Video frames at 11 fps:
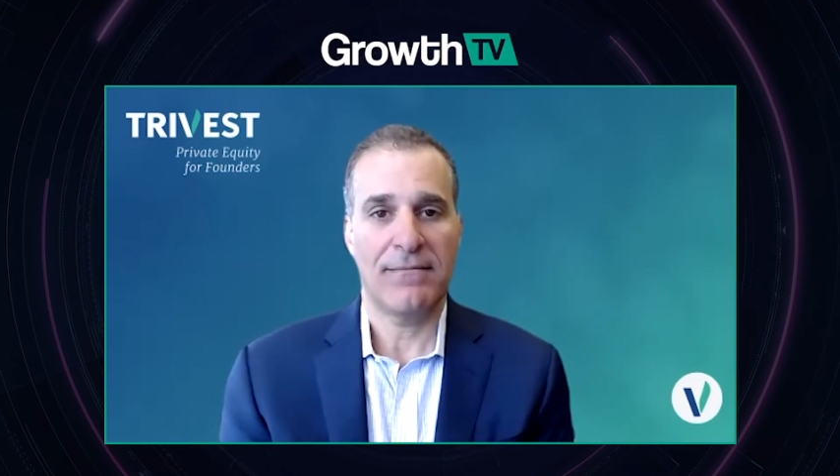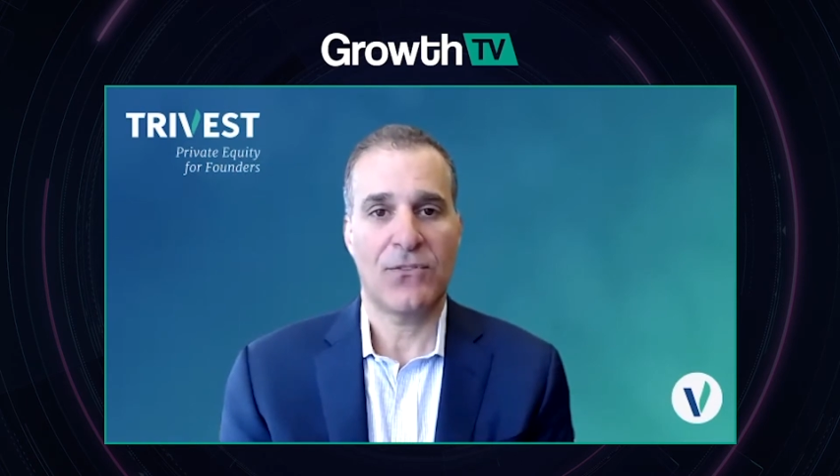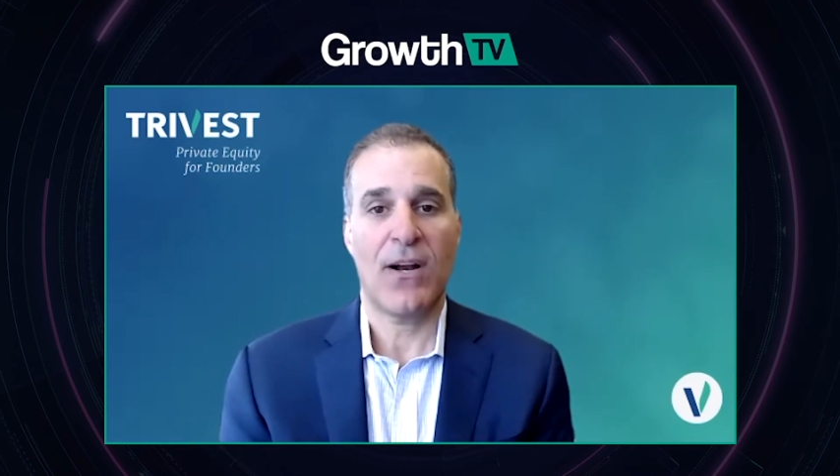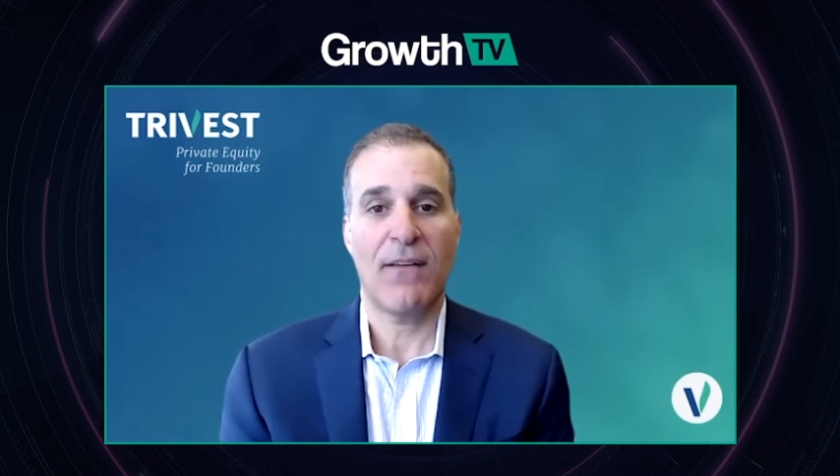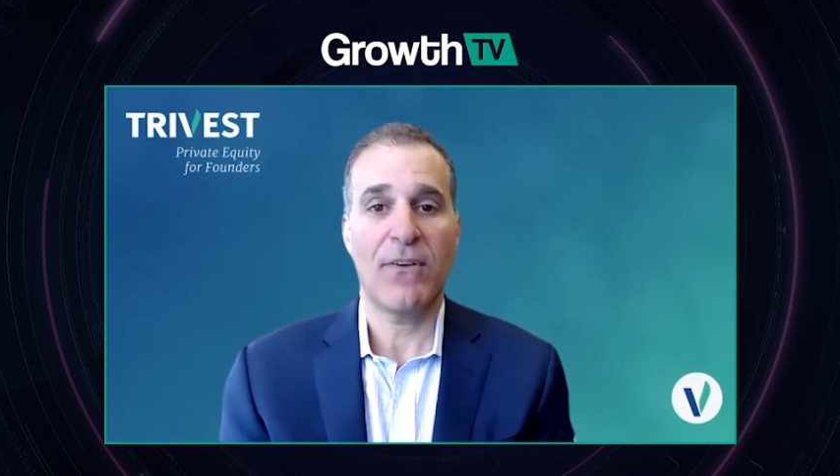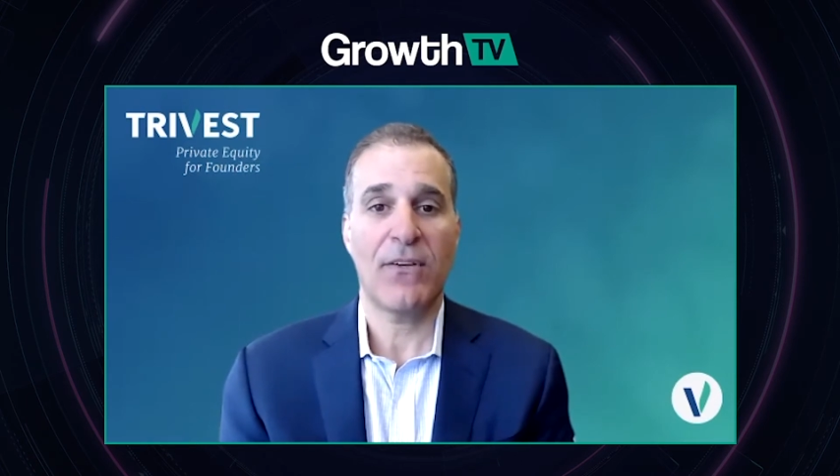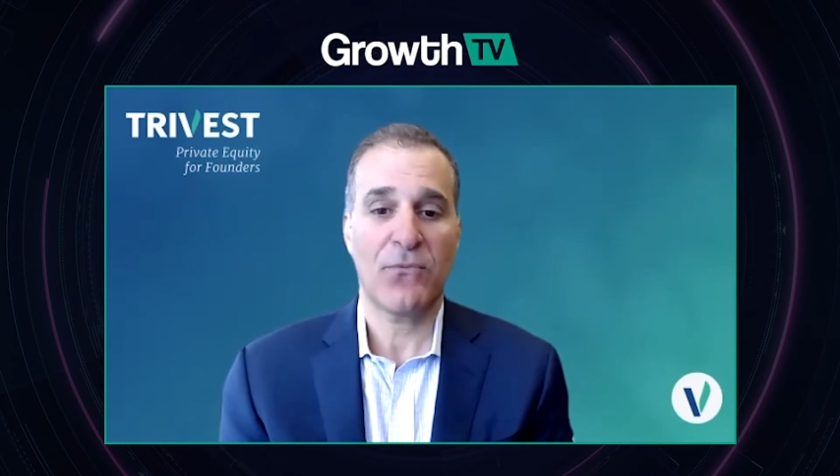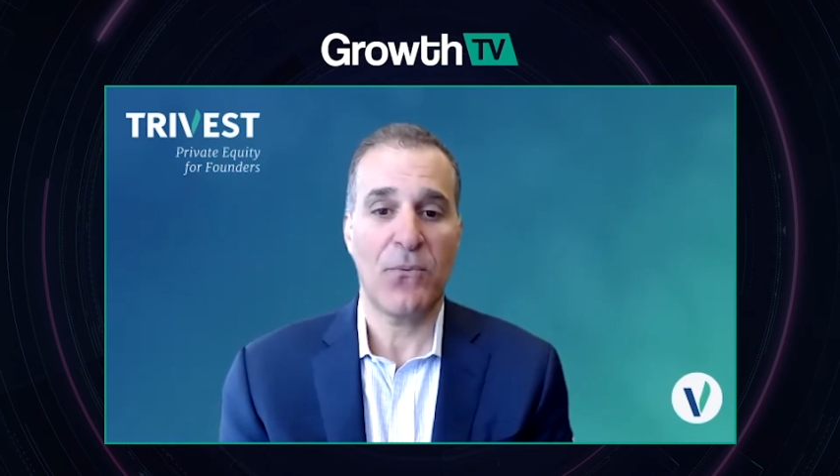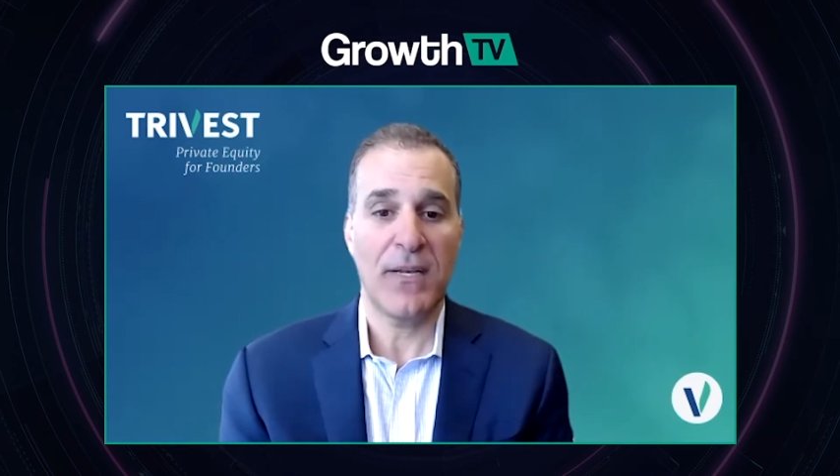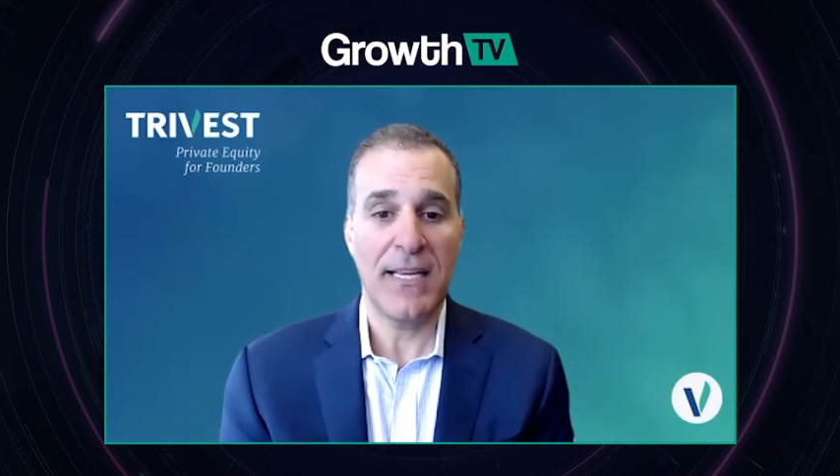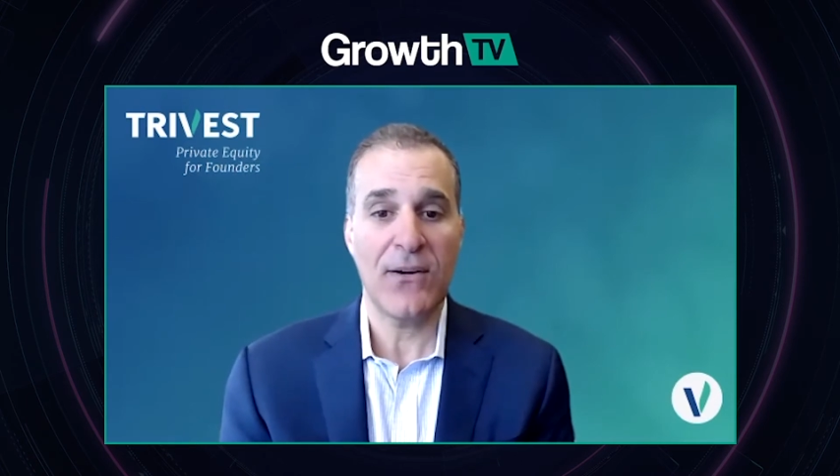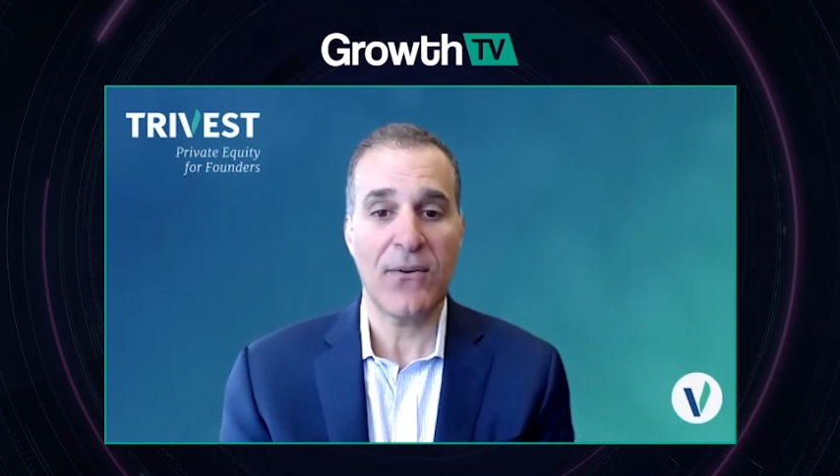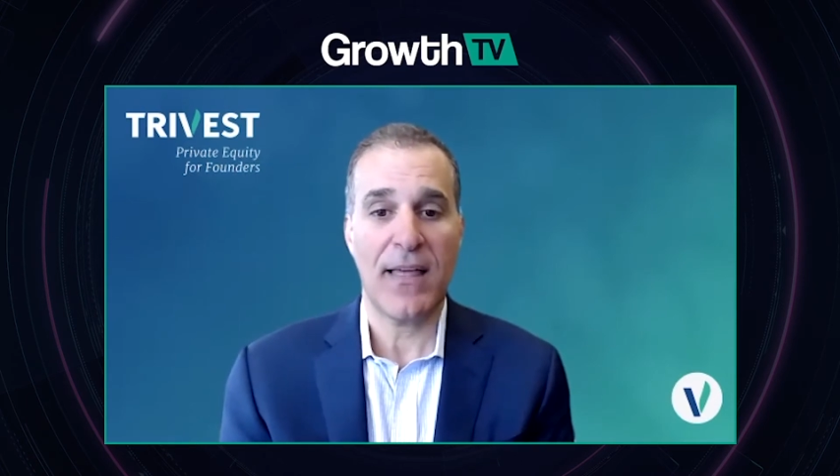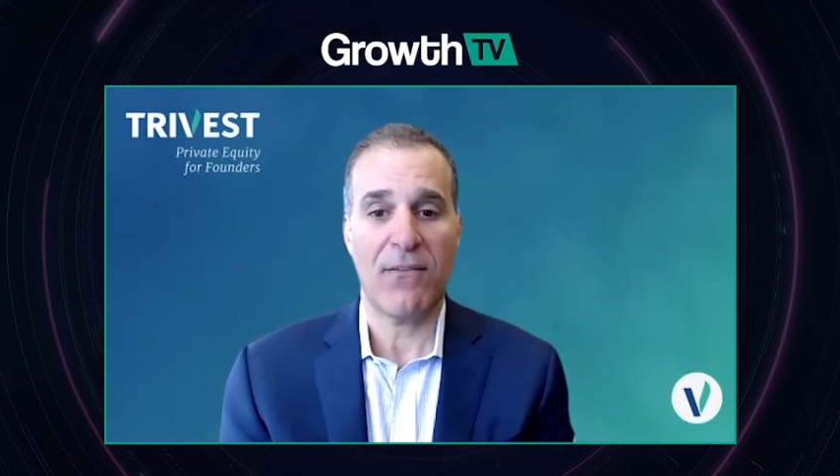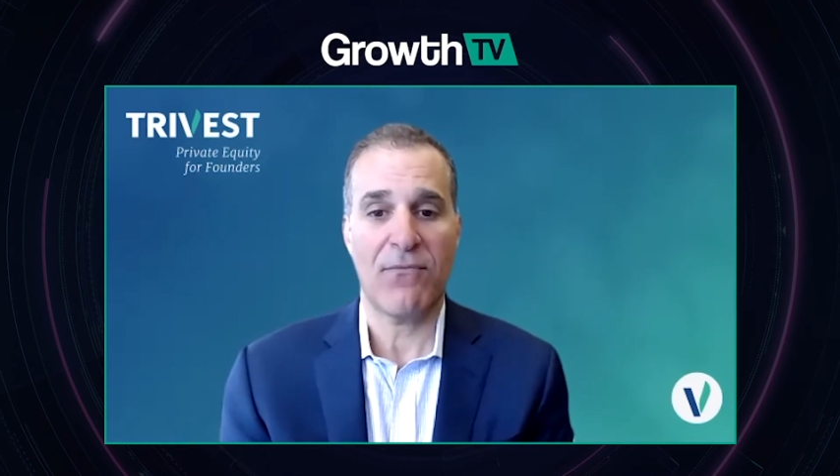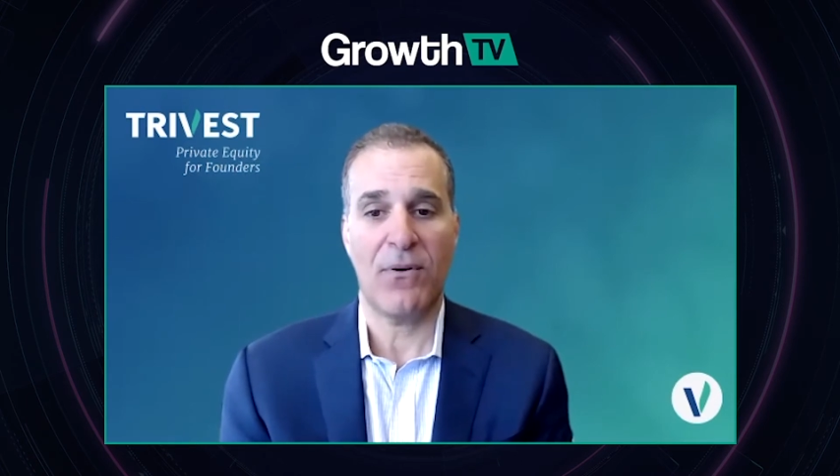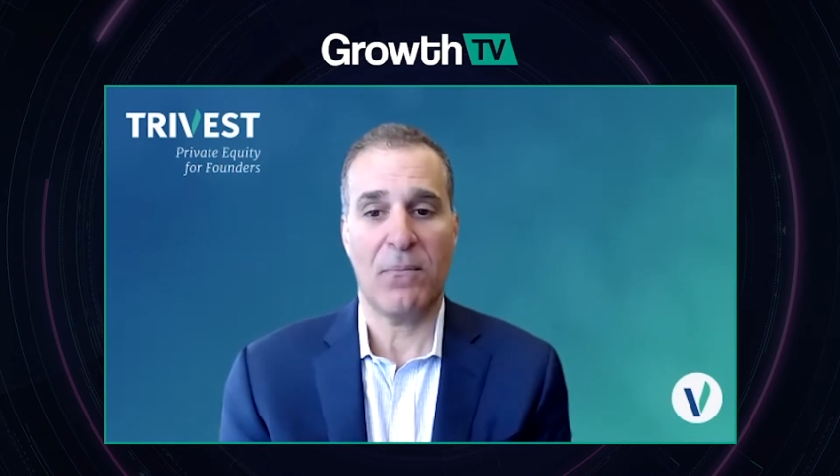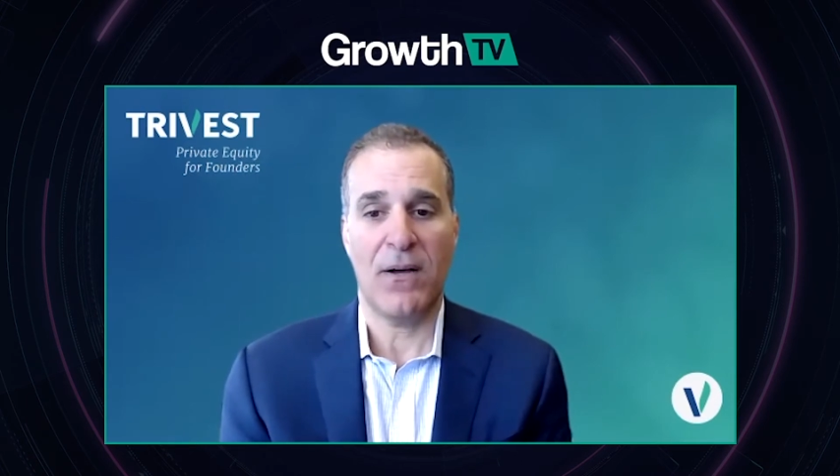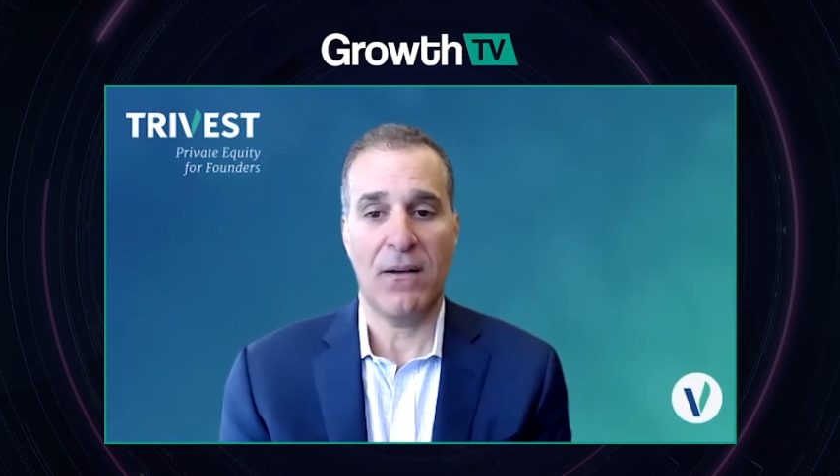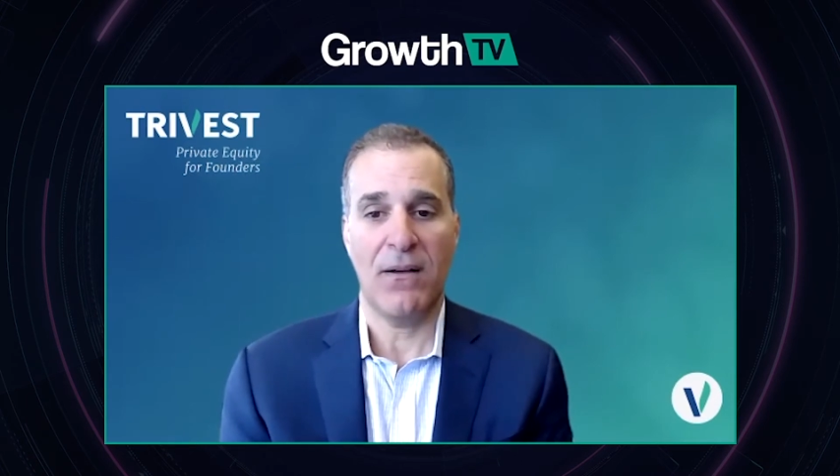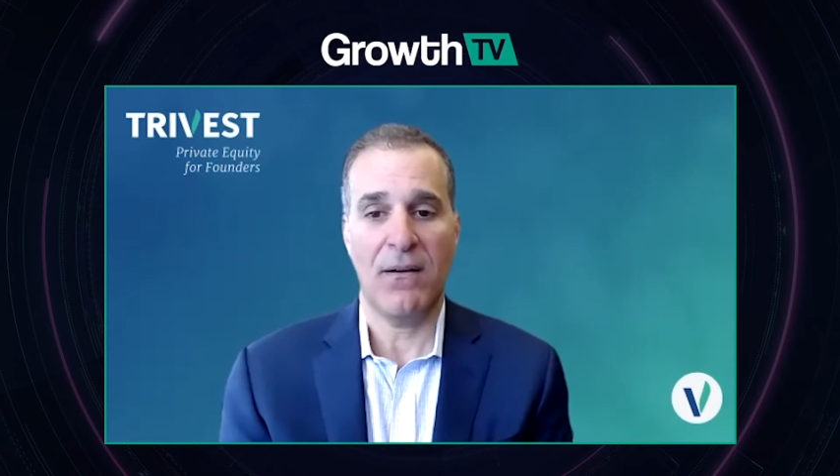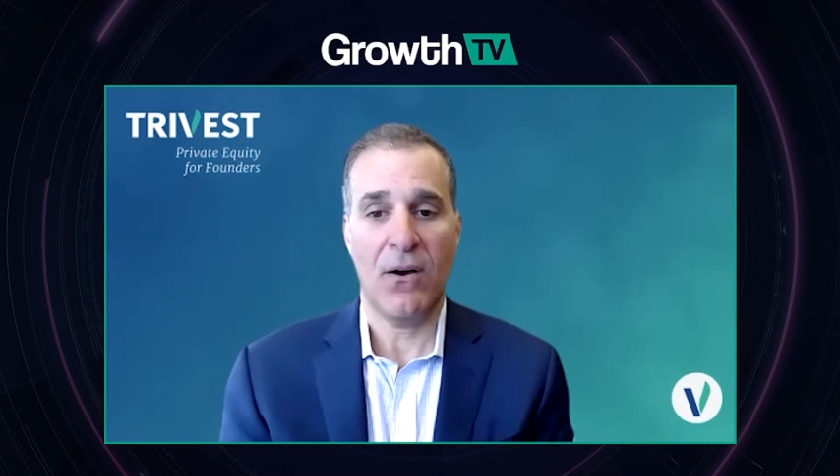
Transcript: Trivest would hear that from an